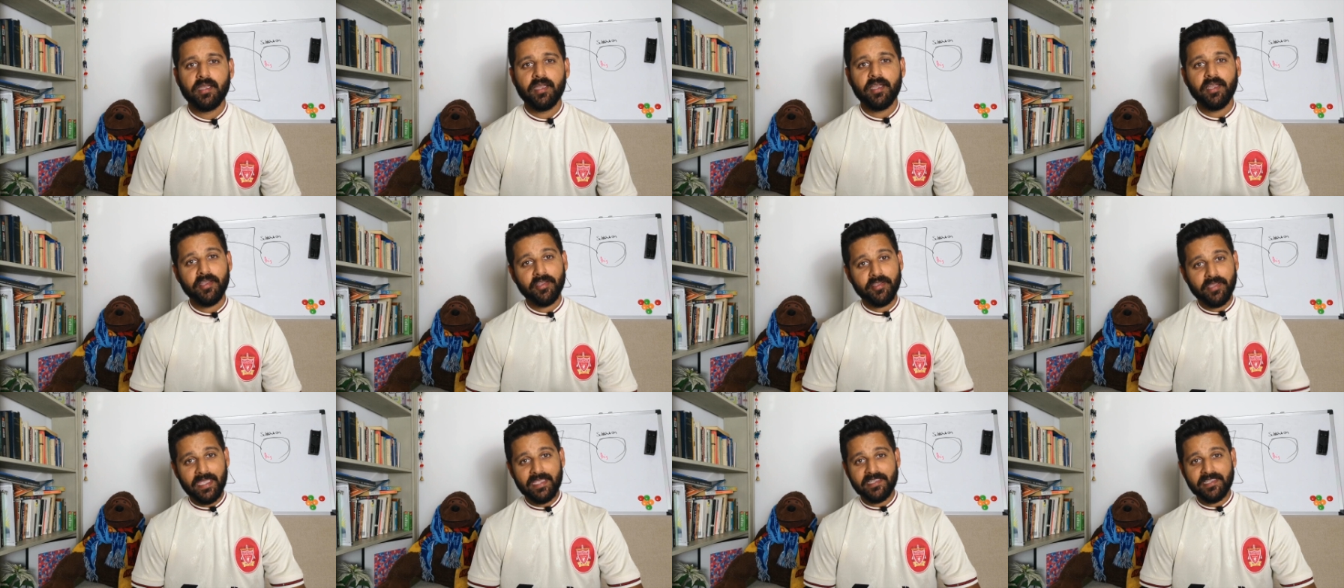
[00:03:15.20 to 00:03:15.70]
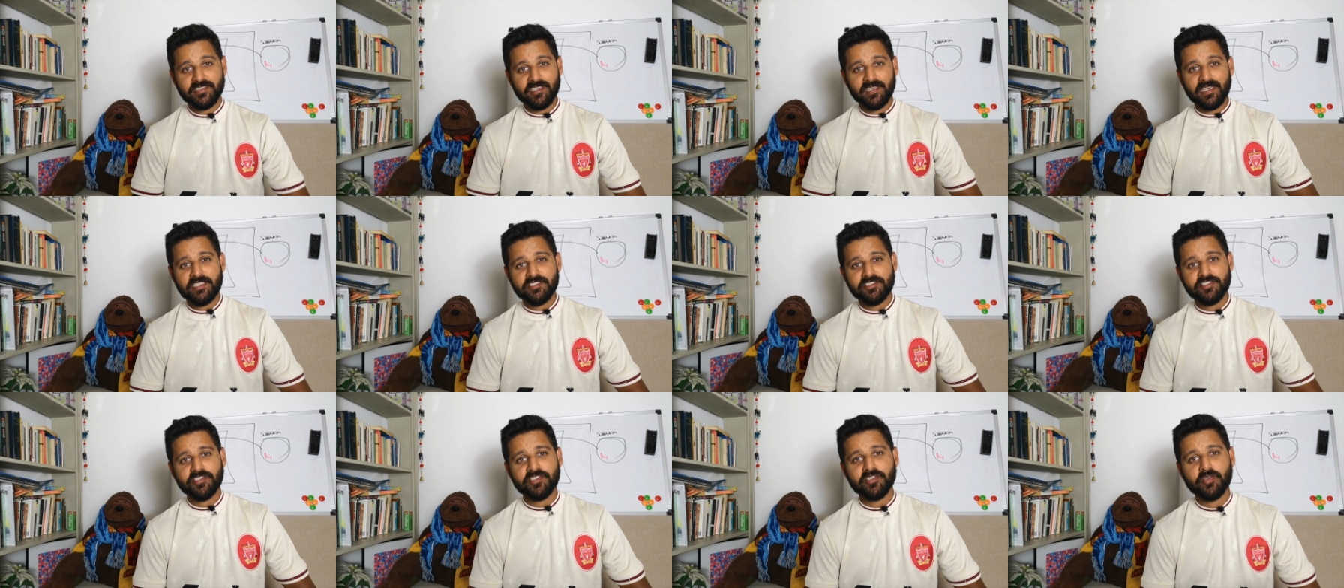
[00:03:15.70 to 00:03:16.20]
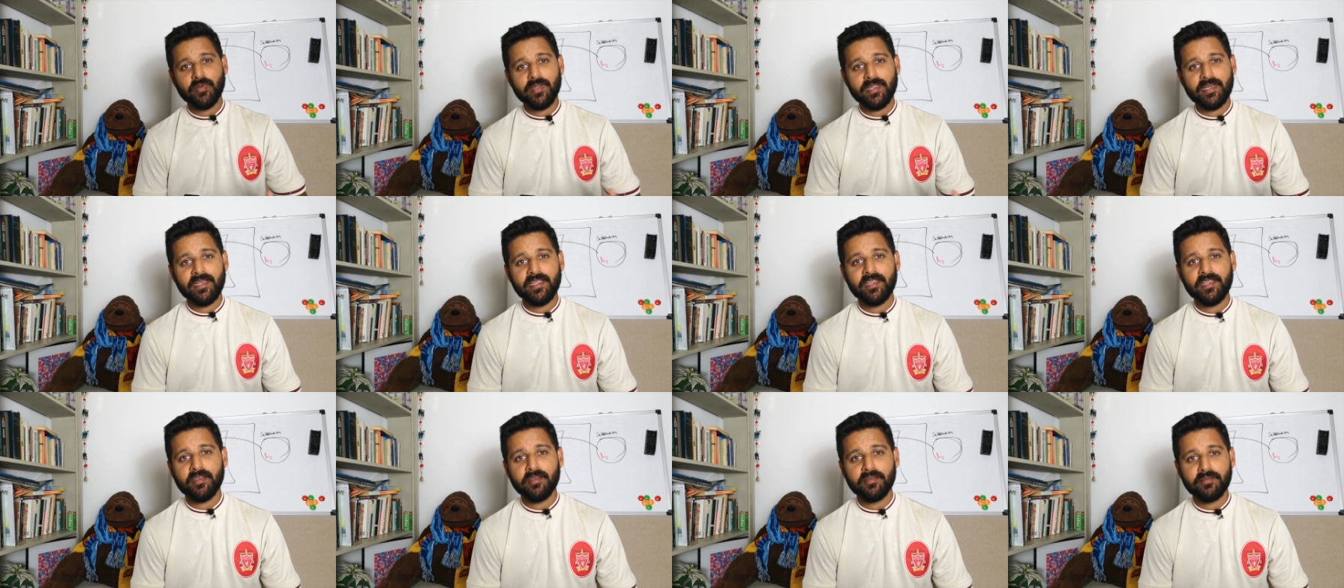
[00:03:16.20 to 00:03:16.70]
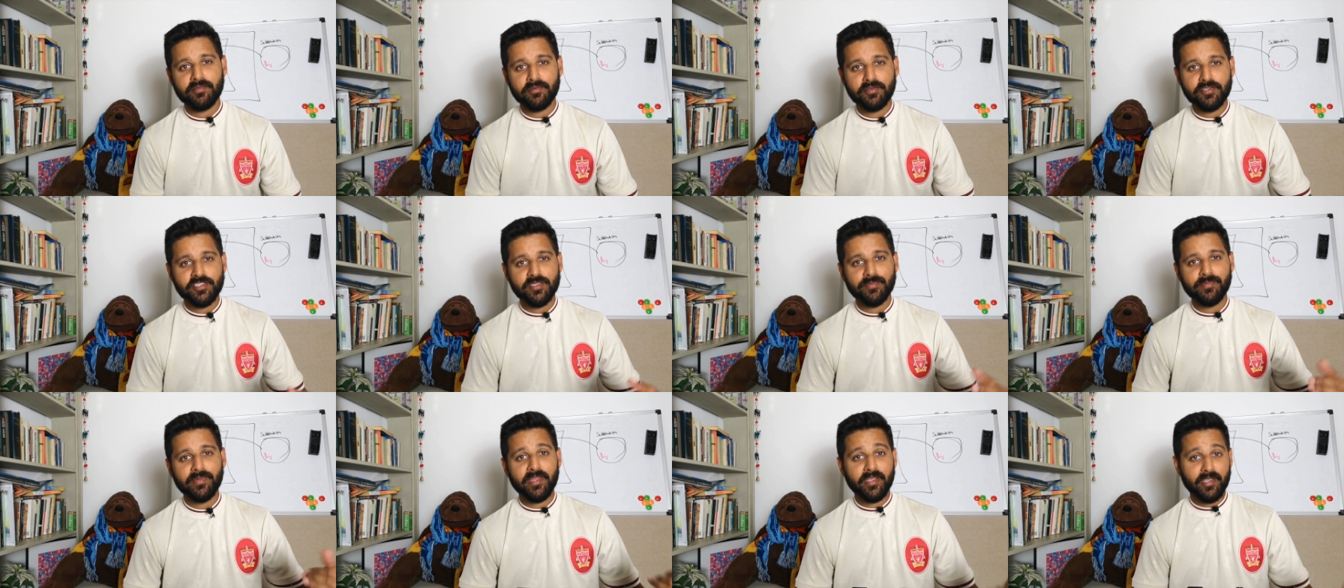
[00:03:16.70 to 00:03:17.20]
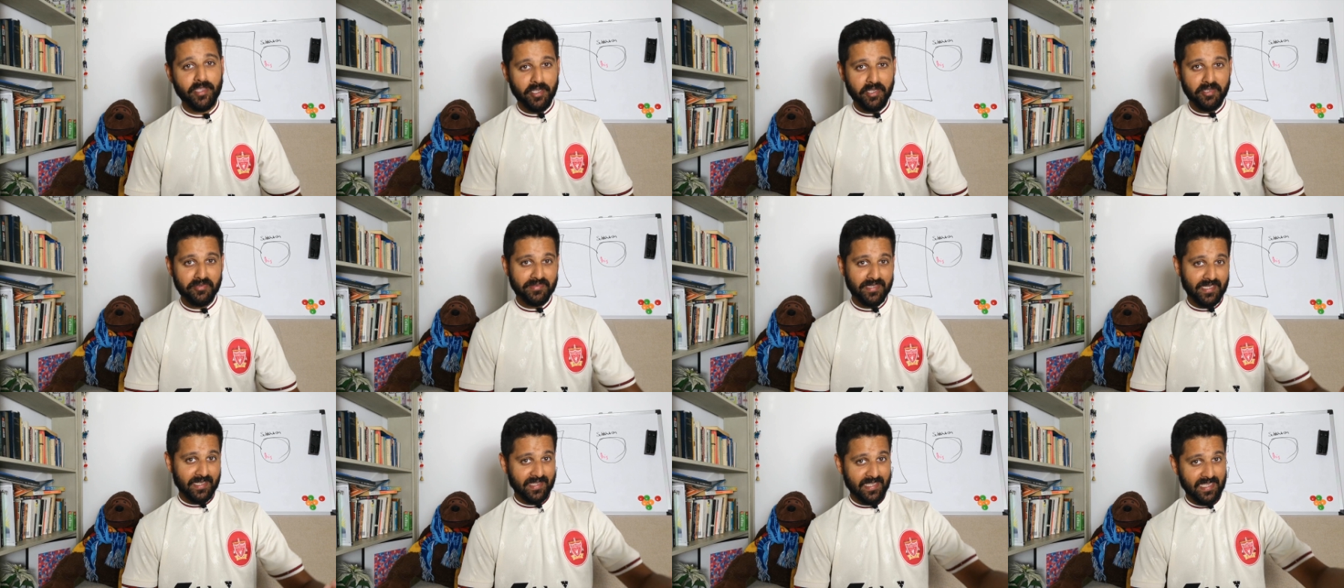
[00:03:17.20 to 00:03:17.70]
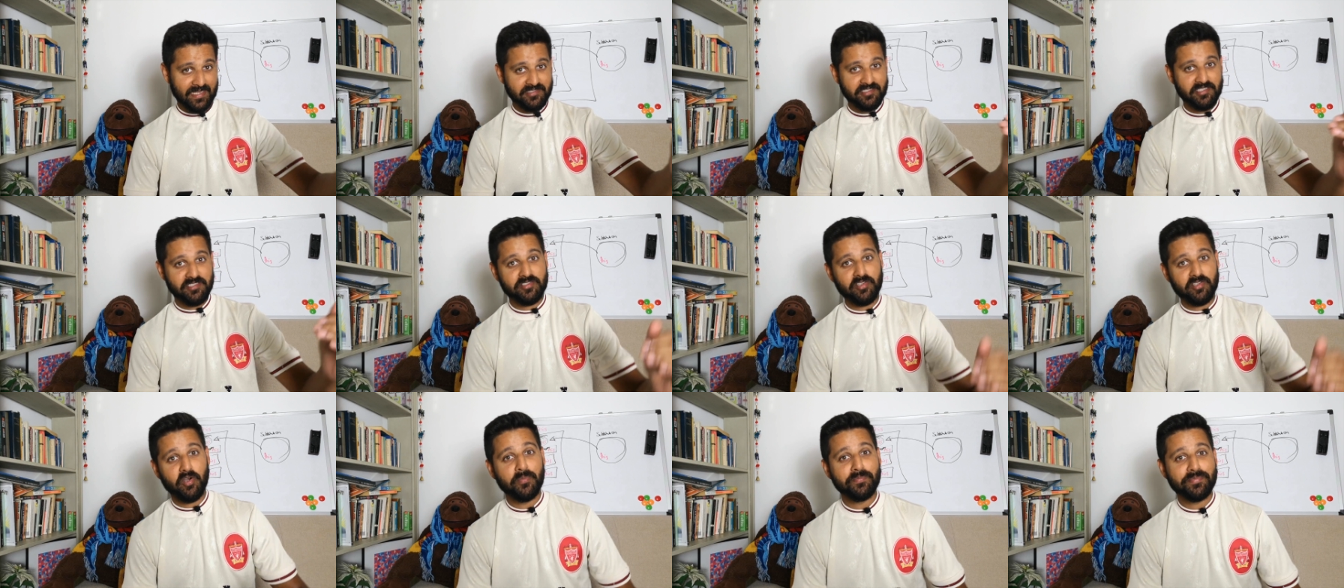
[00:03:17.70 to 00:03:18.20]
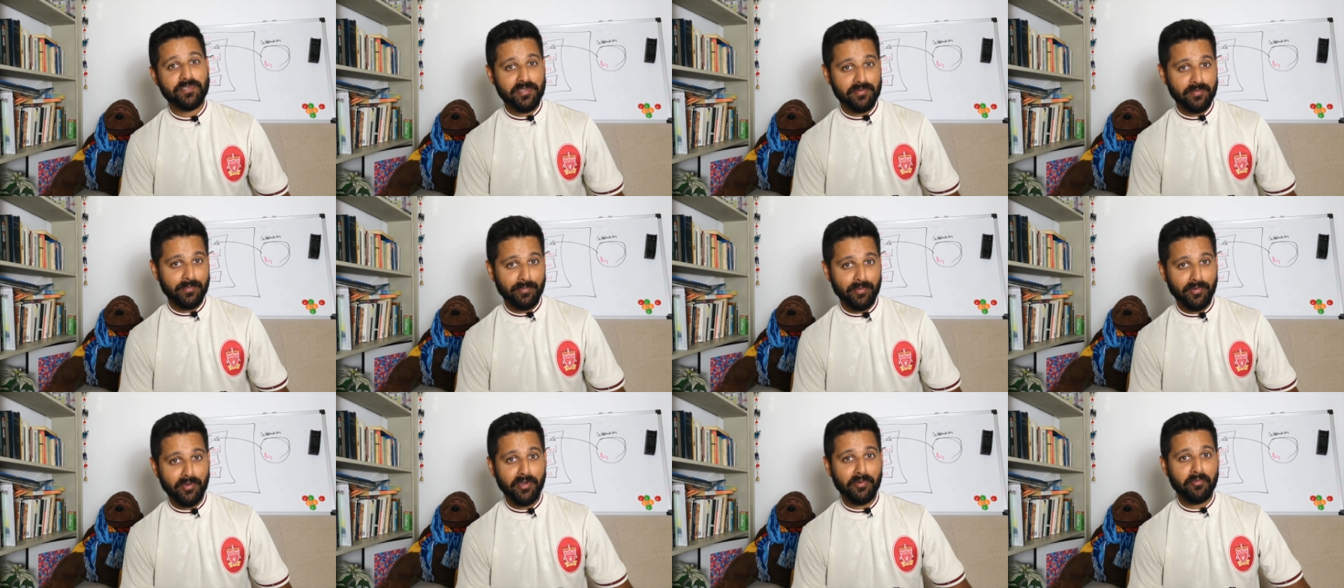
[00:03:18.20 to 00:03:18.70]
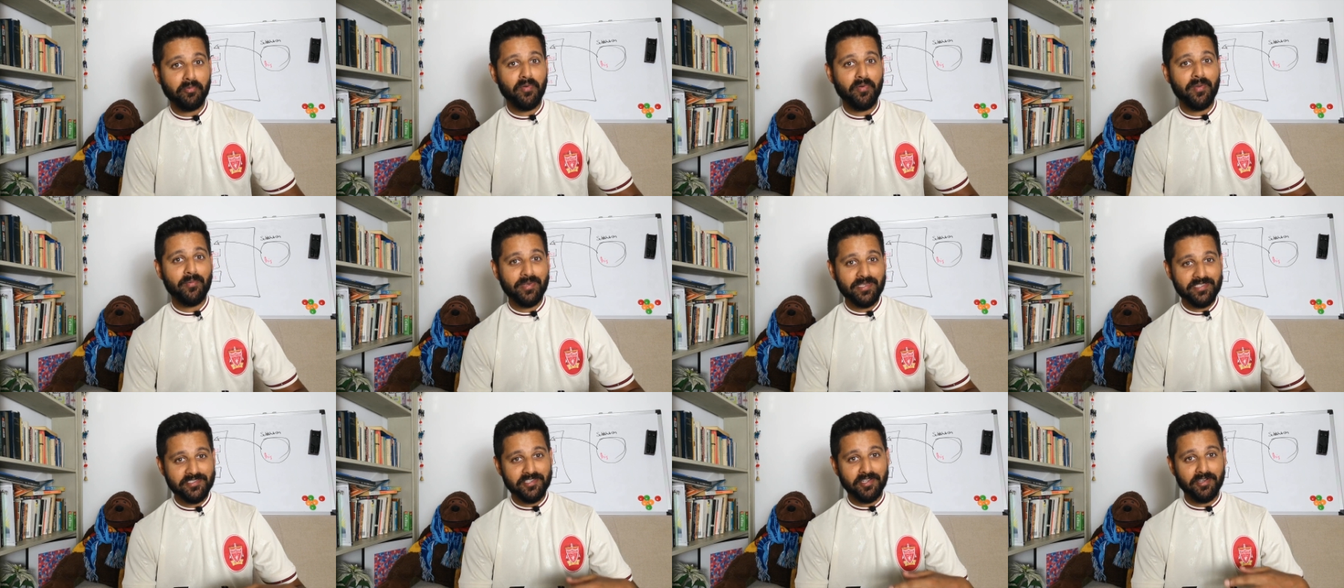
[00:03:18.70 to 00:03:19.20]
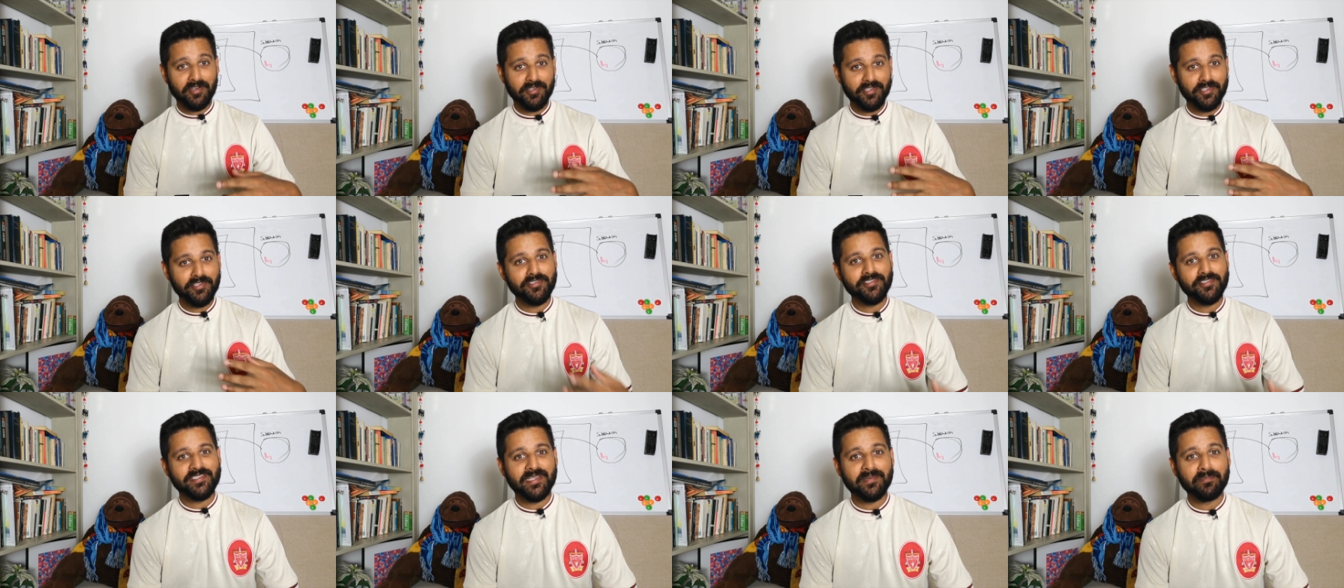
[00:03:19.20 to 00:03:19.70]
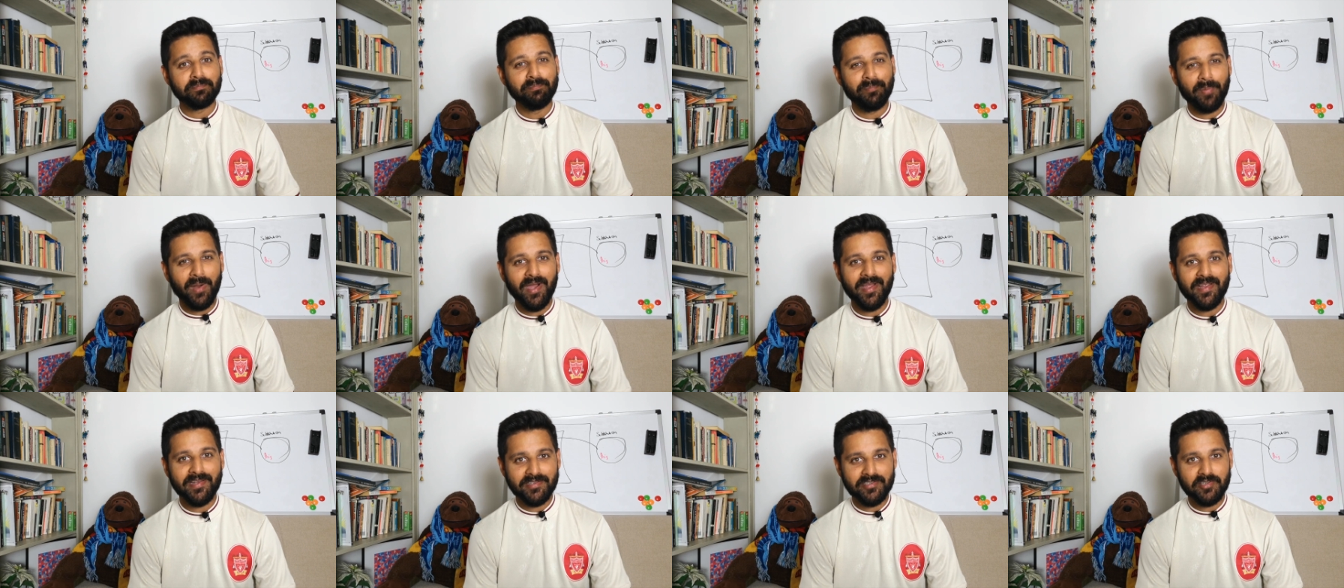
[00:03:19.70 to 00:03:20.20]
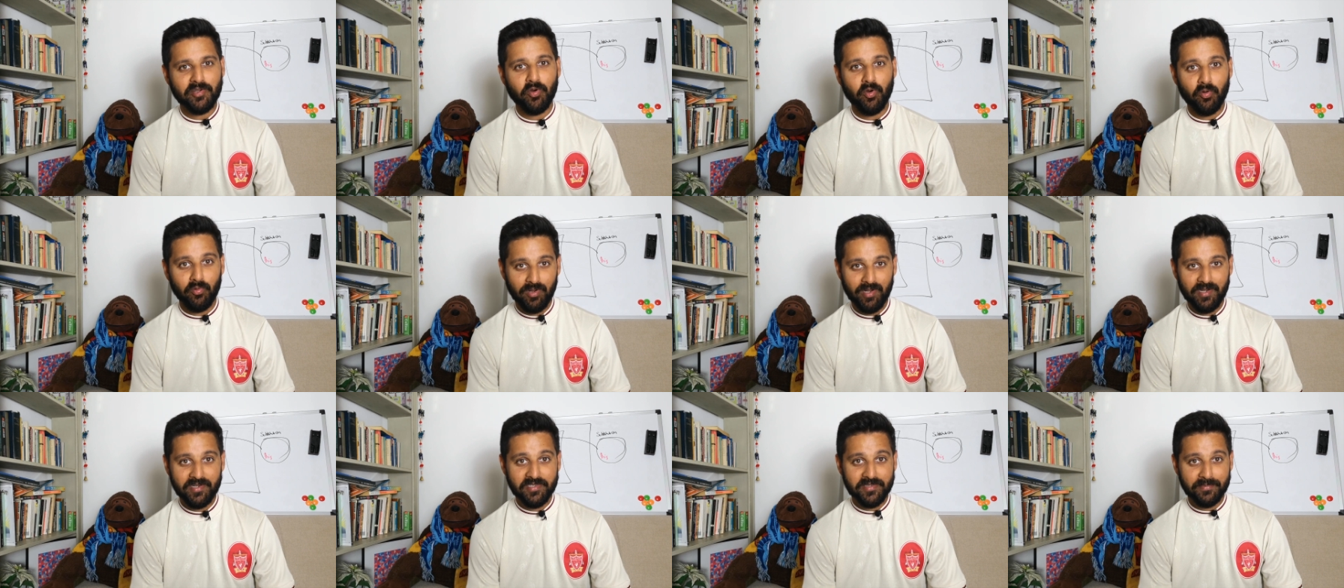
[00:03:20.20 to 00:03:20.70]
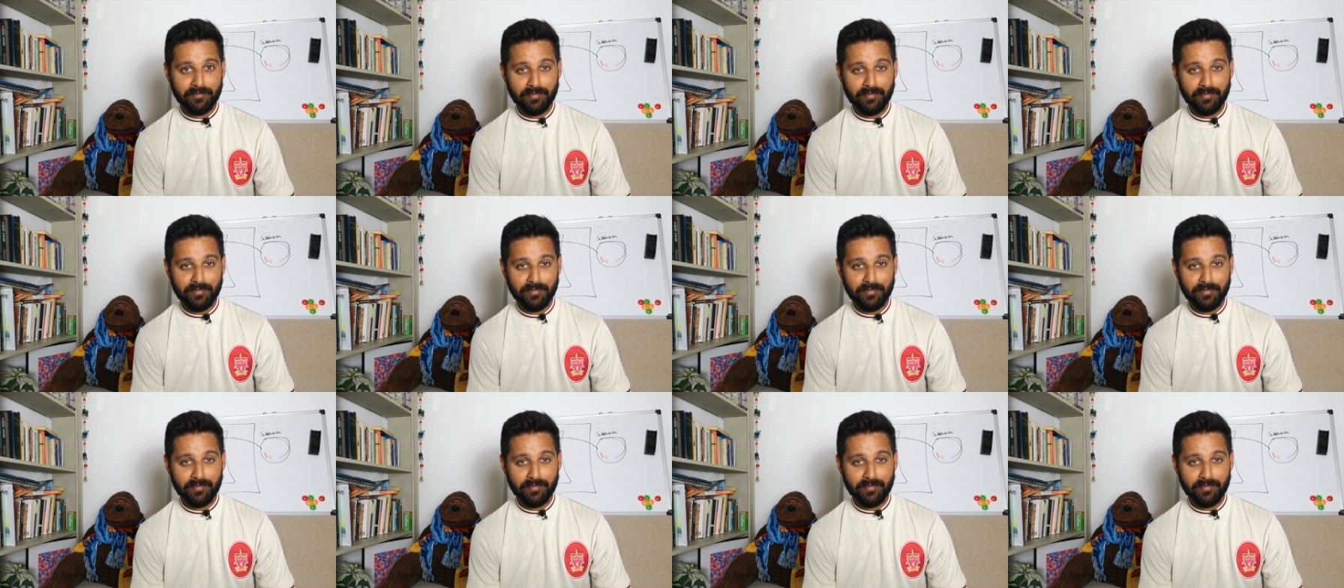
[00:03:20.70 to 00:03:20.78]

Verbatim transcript: Okay, so let's just quickly go through some of the code that gets us up to the point where we start using bind, call and